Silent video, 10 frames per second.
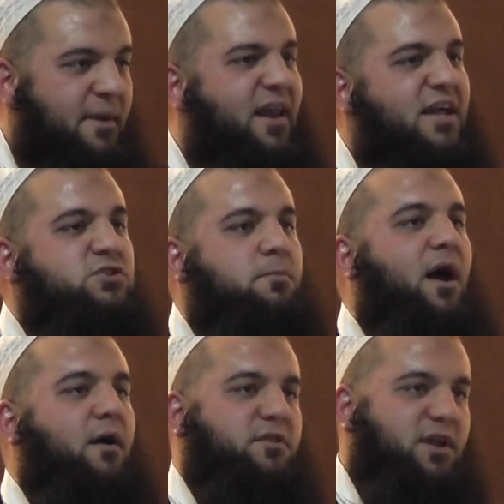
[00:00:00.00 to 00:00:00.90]
May Allah
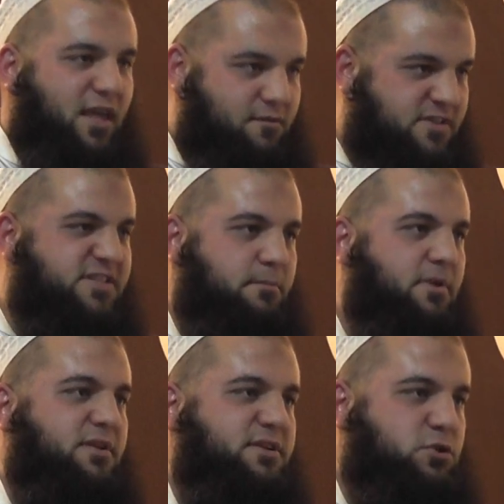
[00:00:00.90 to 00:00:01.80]
subhanahu wa ta'ala give us the
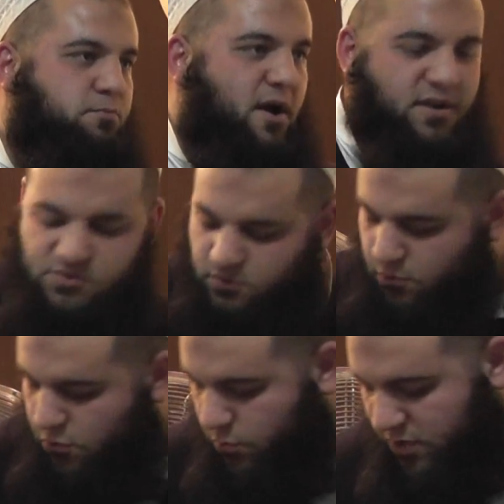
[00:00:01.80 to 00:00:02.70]
ability to practice
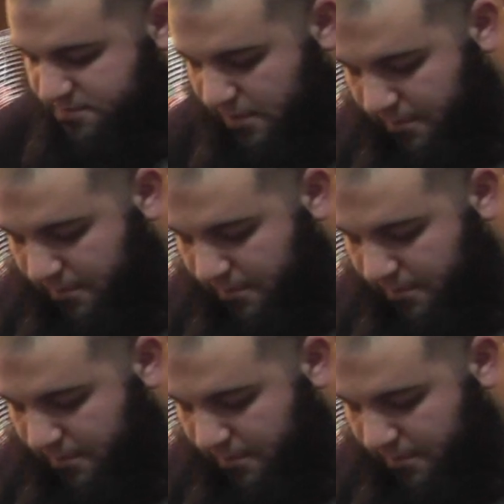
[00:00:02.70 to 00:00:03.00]
on the good what